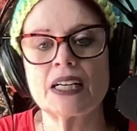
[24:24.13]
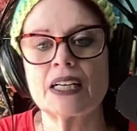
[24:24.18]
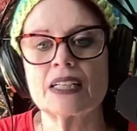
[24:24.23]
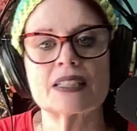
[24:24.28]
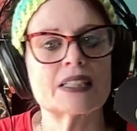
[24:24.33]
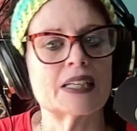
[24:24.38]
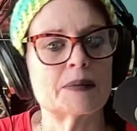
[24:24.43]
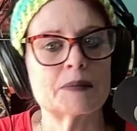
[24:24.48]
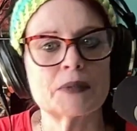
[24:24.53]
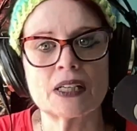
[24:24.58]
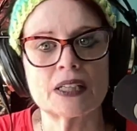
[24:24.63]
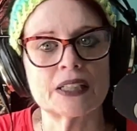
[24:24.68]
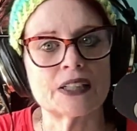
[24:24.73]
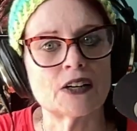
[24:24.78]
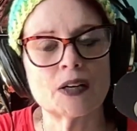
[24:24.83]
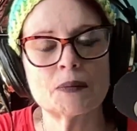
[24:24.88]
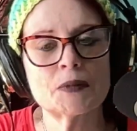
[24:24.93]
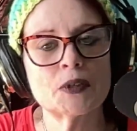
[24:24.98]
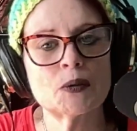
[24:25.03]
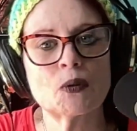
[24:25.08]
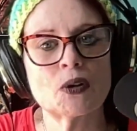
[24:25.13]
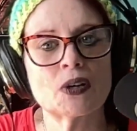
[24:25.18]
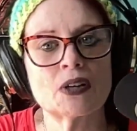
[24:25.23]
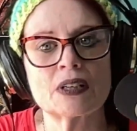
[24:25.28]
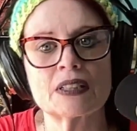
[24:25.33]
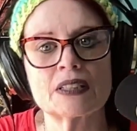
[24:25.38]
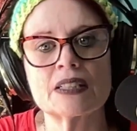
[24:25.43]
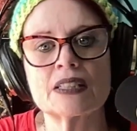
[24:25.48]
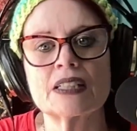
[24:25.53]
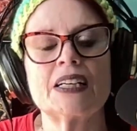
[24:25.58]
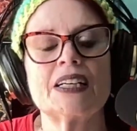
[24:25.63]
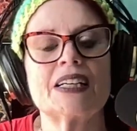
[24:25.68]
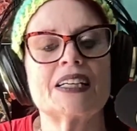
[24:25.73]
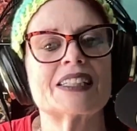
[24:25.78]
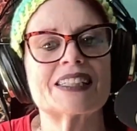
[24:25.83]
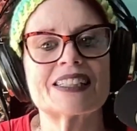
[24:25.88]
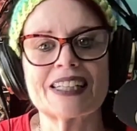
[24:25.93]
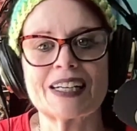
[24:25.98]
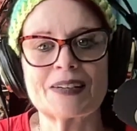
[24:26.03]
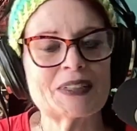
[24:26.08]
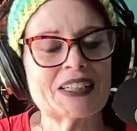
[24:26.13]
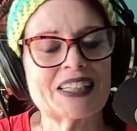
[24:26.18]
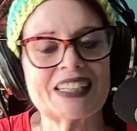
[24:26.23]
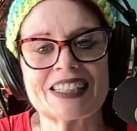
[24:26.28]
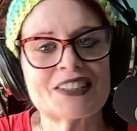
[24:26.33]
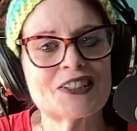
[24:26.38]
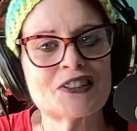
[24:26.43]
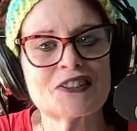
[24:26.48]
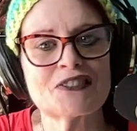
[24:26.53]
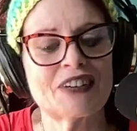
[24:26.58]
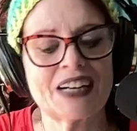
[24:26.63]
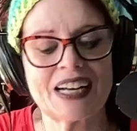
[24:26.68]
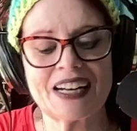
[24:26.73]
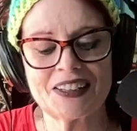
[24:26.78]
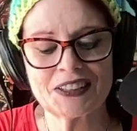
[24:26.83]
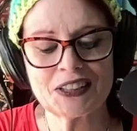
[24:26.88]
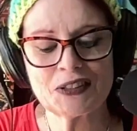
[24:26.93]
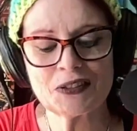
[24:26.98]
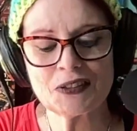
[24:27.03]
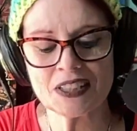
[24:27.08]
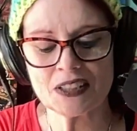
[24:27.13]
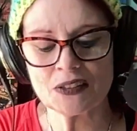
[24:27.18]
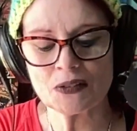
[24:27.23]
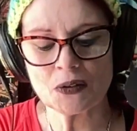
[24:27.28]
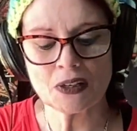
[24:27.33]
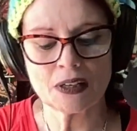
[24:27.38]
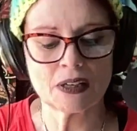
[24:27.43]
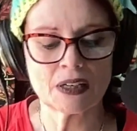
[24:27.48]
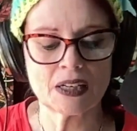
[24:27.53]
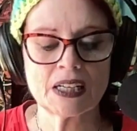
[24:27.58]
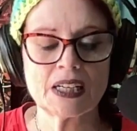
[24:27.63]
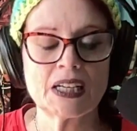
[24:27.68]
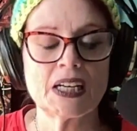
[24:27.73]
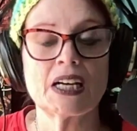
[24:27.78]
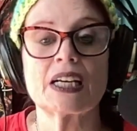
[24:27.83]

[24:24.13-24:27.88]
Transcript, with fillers: It's time to clear up the words. It's time to get your values in order.